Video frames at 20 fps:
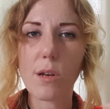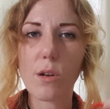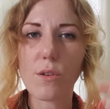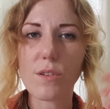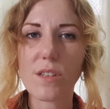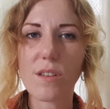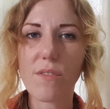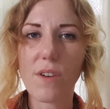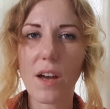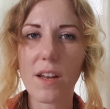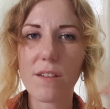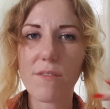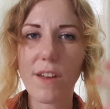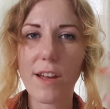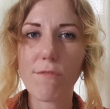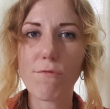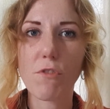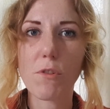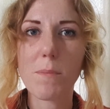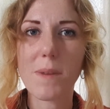lots of kind of
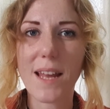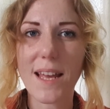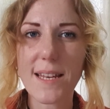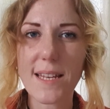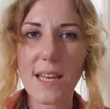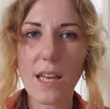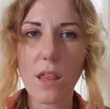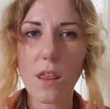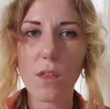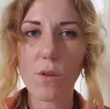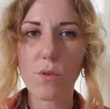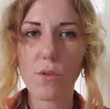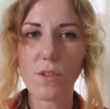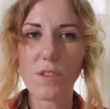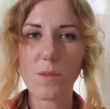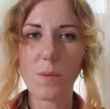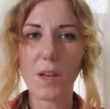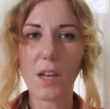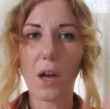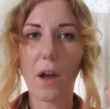like ruminating
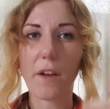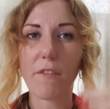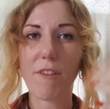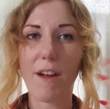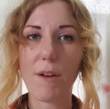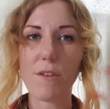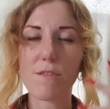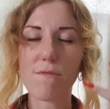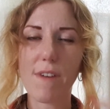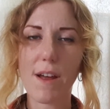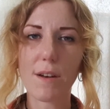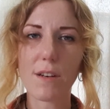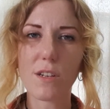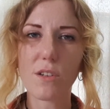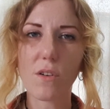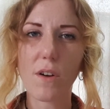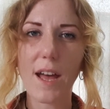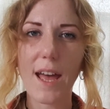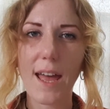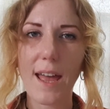thoughts where you're going round and round in
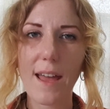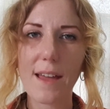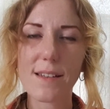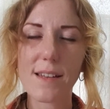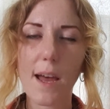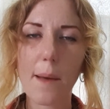your head,